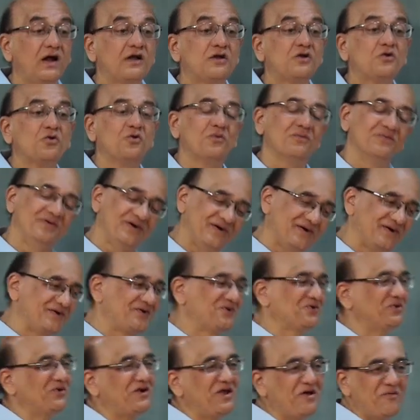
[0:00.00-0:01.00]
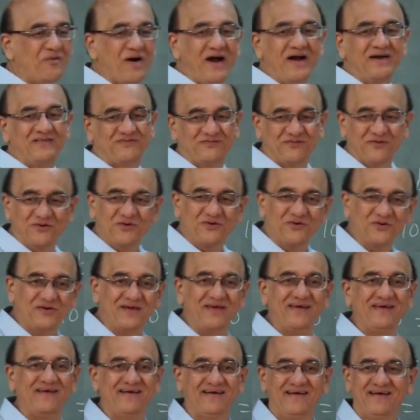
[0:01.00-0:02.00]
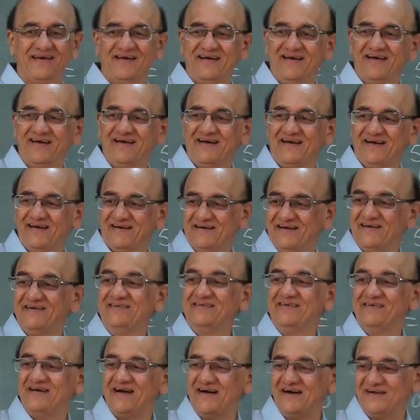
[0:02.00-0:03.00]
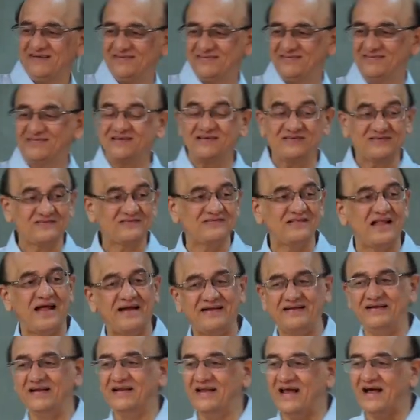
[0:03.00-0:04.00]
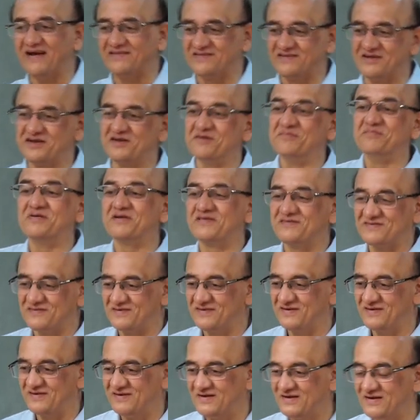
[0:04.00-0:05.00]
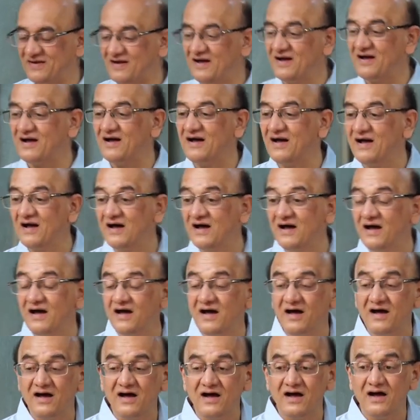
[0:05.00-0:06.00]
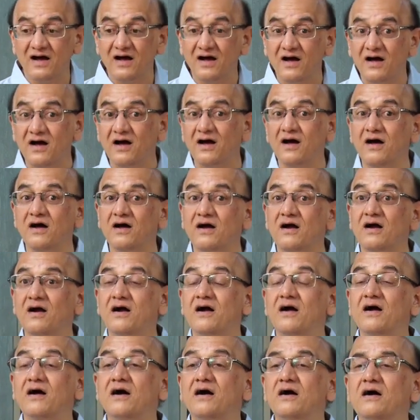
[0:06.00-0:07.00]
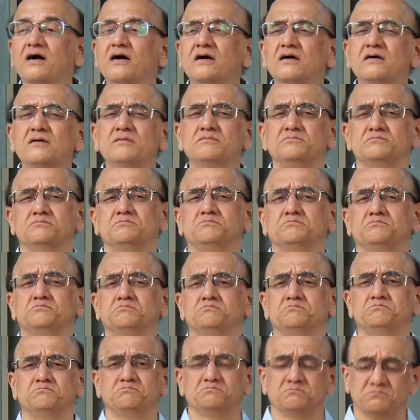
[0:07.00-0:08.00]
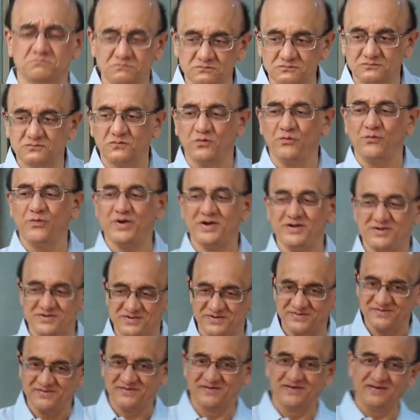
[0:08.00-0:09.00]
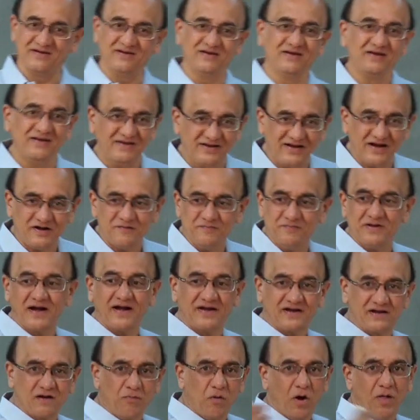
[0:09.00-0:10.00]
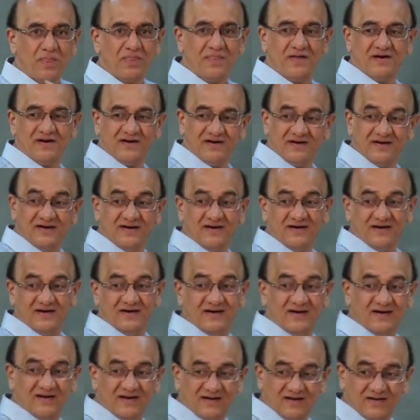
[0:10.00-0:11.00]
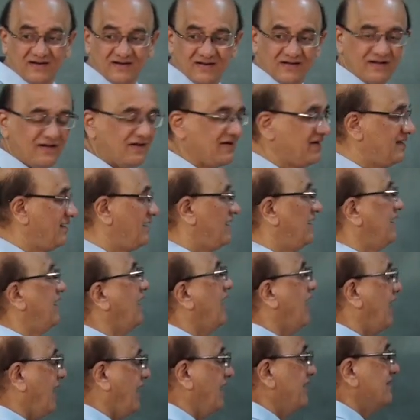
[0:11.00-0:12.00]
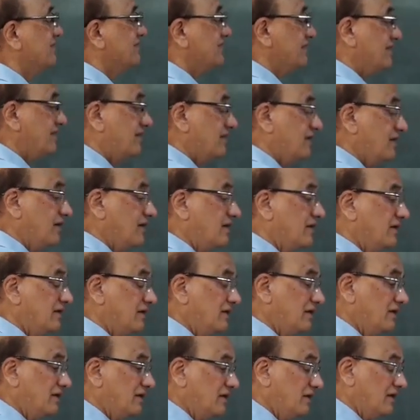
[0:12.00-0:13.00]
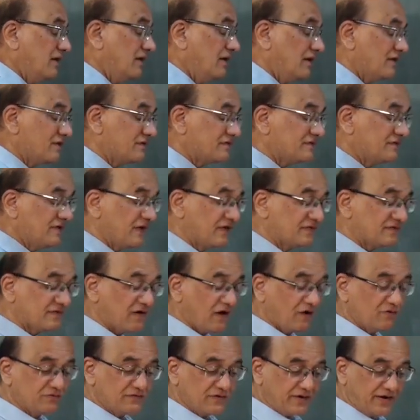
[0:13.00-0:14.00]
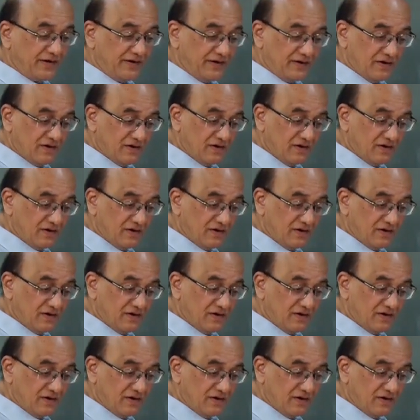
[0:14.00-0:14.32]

2, 2 divides 4 okay yeah so slightly larger numbers 6561 divided by 729 wait let me write come on 6000 huh 6000